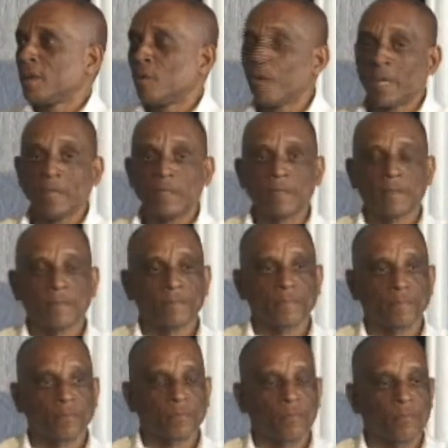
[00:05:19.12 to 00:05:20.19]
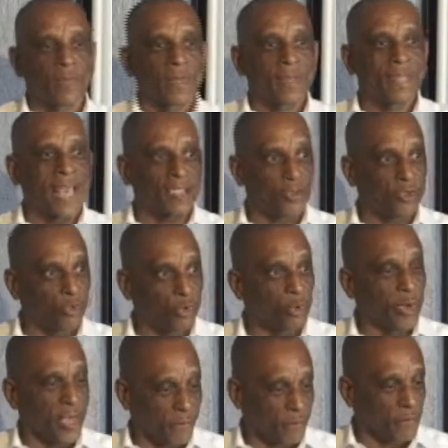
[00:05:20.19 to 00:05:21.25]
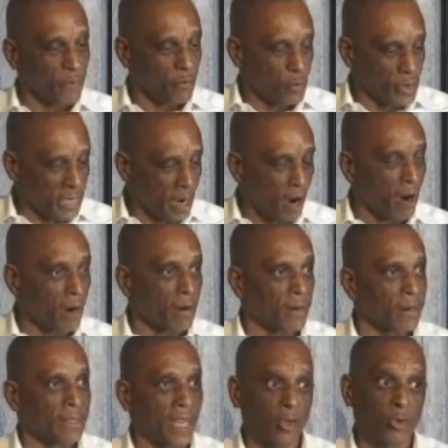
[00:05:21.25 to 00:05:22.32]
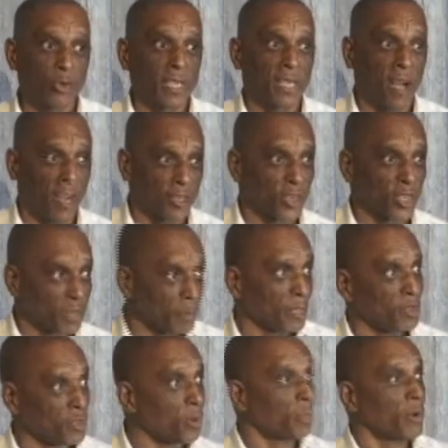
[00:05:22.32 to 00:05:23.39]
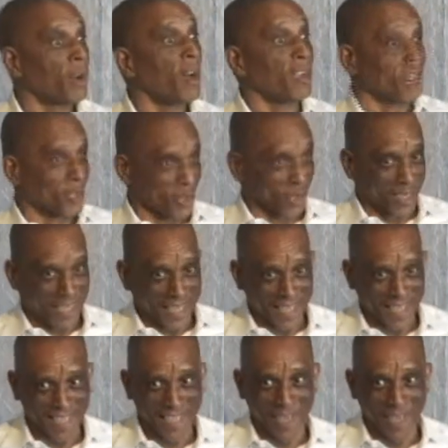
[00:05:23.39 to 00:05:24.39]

Well, that's true if we are not only conscious but superconscious